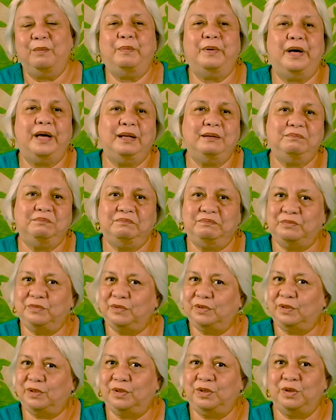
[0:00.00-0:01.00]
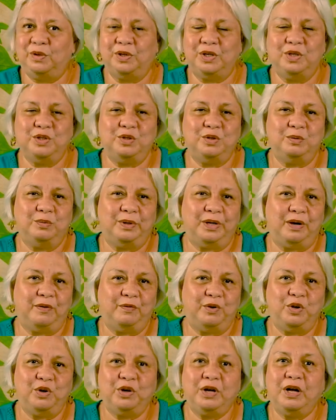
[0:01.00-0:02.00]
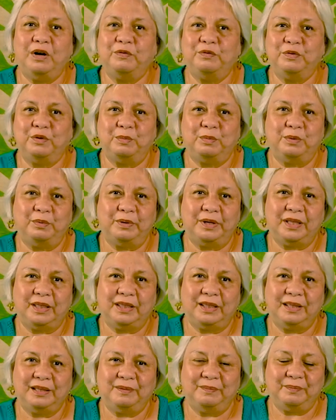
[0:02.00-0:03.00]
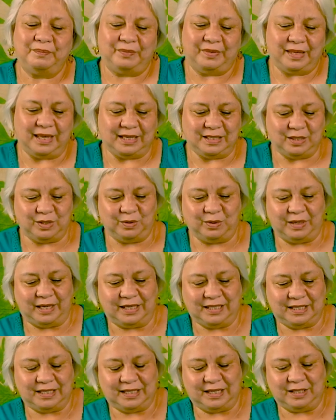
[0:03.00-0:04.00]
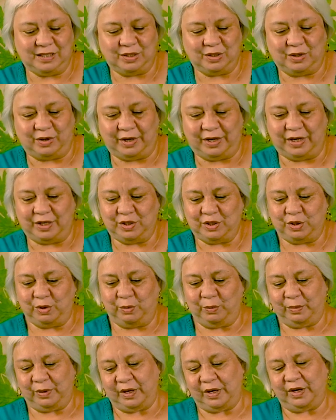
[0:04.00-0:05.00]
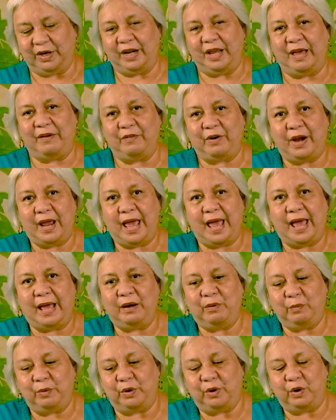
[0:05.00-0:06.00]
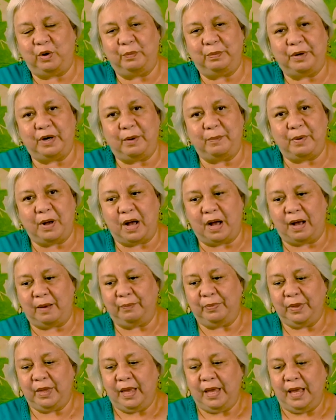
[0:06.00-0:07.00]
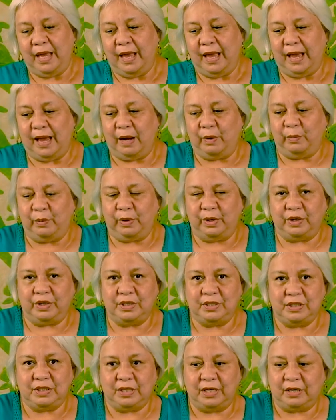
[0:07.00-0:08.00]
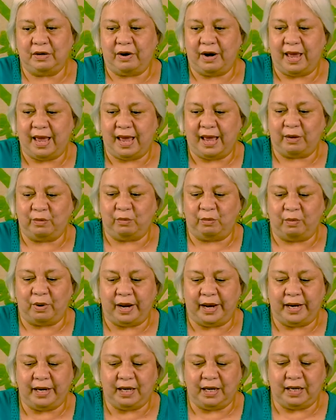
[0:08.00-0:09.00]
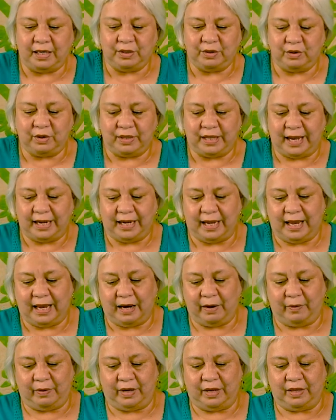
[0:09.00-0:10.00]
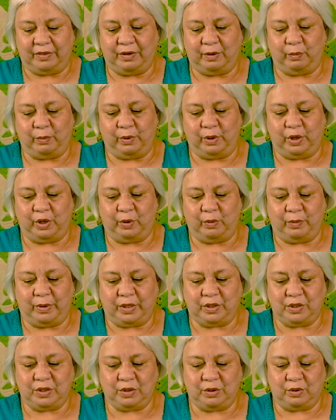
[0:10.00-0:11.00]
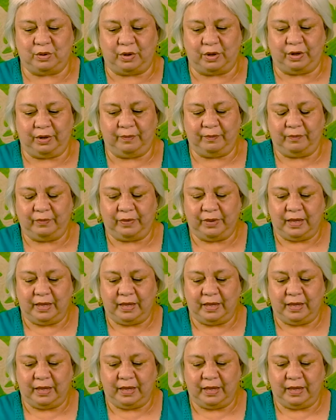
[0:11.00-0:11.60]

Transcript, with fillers: But you can do whatever you're comfortable with. And so let's get started. So we're going to have our hand, we're going to open our palm, and we're going to stick our hand right under that area that we're going to want to start.